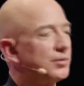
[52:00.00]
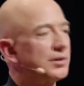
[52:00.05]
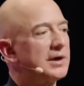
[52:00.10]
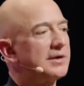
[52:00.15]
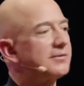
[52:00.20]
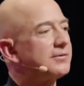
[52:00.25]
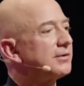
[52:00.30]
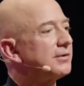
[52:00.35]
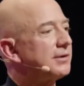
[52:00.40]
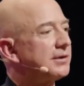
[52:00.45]

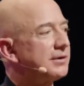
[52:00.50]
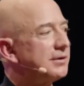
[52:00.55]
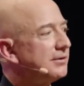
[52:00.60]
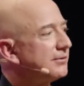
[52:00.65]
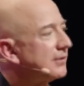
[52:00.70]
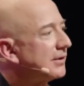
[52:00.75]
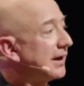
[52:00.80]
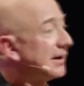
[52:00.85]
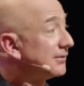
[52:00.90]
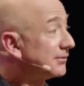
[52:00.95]
whatever
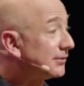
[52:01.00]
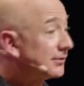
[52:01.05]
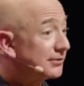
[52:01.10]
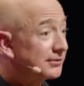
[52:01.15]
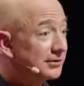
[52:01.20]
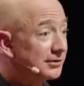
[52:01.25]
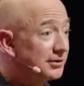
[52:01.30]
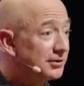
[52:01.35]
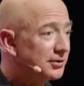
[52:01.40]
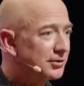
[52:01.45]

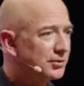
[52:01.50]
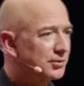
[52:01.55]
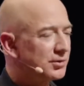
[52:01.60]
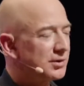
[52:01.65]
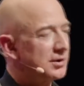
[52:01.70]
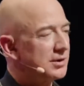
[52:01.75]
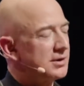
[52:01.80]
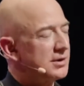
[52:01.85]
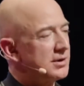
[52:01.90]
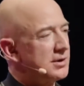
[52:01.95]
energizes you,
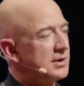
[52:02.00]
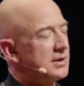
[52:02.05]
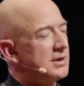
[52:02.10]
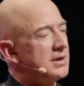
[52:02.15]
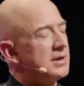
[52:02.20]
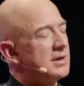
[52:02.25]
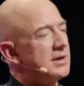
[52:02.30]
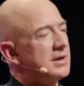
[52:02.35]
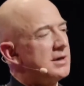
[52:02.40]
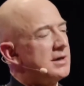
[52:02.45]

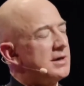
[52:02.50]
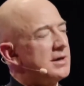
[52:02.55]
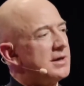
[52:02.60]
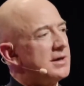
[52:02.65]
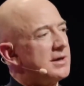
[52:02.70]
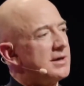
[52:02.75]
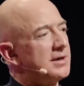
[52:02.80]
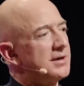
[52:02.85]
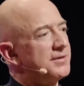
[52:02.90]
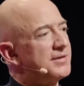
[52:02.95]

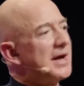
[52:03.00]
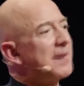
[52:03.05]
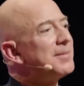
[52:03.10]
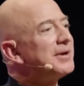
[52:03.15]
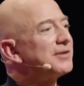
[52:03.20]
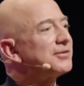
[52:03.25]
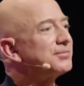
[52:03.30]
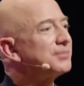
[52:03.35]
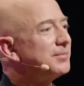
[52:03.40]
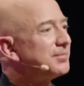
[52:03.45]
that
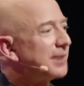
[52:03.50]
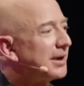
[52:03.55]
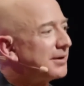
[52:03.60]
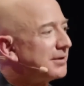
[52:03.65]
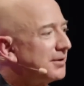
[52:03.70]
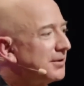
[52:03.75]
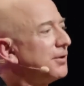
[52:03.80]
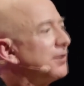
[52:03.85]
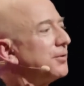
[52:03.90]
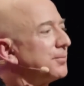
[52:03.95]
makes me
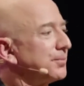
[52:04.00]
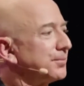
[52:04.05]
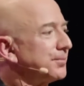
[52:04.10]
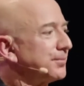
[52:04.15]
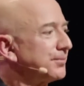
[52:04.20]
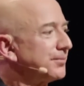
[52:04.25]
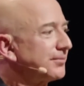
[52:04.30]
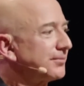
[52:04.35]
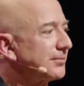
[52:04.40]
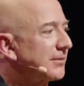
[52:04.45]
better at home.
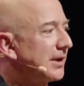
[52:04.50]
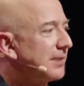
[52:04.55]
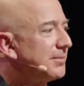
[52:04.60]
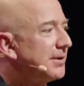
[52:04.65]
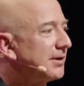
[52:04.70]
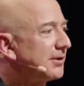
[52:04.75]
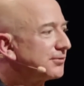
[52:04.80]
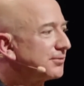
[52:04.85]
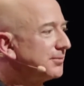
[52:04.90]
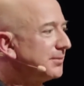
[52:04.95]
It
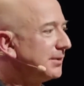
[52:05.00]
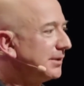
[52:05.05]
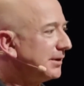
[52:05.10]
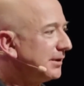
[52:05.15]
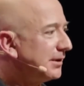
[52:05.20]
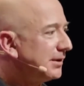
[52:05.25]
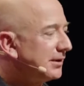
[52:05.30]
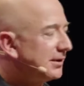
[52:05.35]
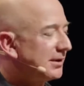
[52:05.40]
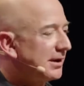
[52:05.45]
makes
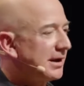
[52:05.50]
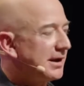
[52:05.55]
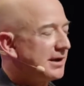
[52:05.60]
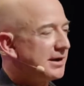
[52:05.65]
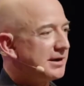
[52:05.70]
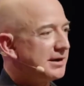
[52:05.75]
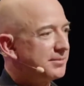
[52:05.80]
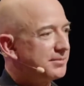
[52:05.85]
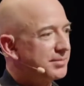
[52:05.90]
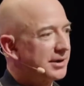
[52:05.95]
me
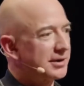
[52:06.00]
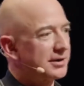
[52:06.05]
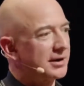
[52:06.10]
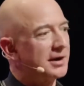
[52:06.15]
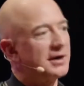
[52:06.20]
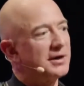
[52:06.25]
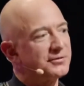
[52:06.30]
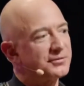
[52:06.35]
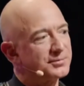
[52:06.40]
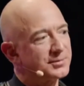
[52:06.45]
a better
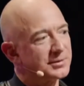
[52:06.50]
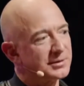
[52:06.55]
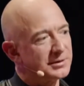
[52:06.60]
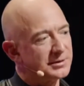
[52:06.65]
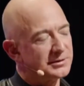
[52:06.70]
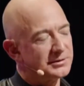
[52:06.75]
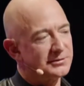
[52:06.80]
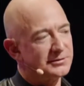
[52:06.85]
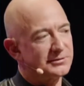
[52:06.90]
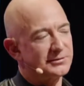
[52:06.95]

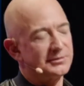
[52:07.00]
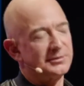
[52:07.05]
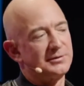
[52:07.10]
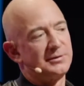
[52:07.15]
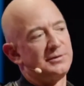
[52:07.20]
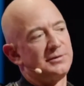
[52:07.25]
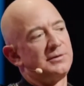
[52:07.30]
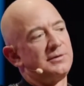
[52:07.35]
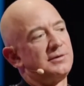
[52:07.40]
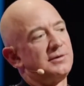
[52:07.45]
husband,
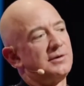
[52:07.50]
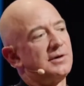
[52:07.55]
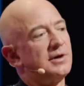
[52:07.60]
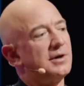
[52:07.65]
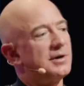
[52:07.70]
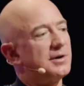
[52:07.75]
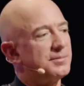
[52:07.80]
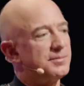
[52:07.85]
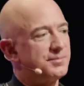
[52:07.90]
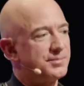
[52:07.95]

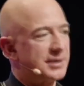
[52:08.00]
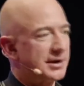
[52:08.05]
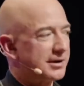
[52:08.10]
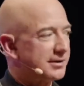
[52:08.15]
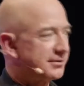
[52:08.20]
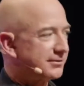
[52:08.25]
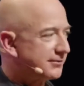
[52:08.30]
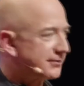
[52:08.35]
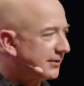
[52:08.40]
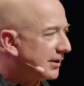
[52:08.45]
a
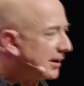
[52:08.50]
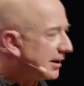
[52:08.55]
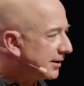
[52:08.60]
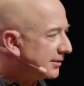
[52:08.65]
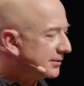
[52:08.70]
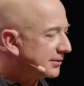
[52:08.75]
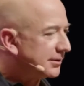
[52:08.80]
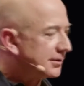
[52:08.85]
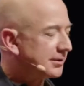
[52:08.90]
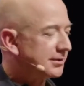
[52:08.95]
better
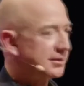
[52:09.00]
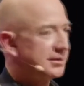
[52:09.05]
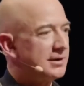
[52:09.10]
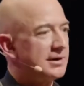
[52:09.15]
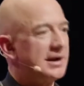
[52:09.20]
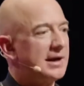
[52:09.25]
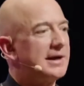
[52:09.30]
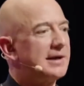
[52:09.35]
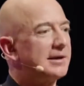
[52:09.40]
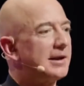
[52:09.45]
father,
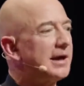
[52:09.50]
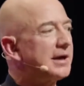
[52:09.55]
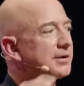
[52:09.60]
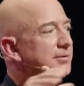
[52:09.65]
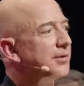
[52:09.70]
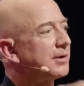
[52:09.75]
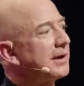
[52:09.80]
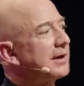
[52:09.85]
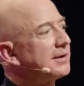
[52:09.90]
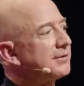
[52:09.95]
and
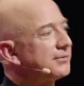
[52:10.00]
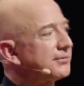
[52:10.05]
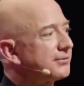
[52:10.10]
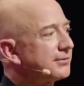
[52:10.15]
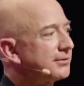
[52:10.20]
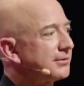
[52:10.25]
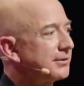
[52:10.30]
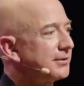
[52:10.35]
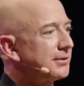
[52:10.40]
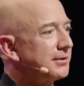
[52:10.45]

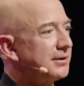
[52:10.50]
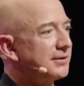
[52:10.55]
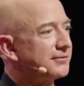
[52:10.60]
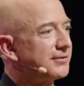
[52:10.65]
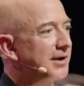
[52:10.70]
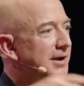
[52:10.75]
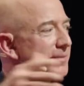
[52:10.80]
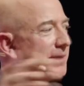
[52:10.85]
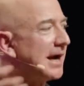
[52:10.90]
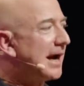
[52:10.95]
likewise,
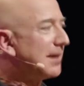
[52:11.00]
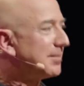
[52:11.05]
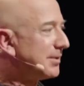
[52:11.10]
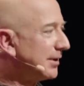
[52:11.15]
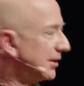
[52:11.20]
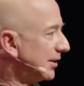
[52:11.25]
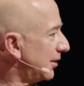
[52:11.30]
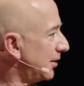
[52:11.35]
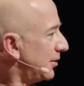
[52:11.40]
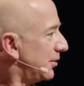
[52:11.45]
if I'm
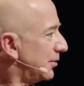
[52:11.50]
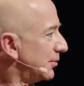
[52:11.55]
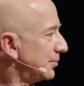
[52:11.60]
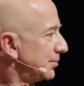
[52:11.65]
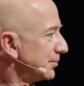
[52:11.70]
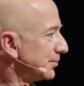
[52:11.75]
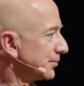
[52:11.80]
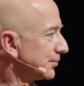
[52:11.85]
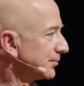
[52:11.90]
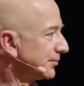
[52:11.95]
happy at
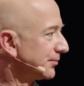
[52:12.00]
home,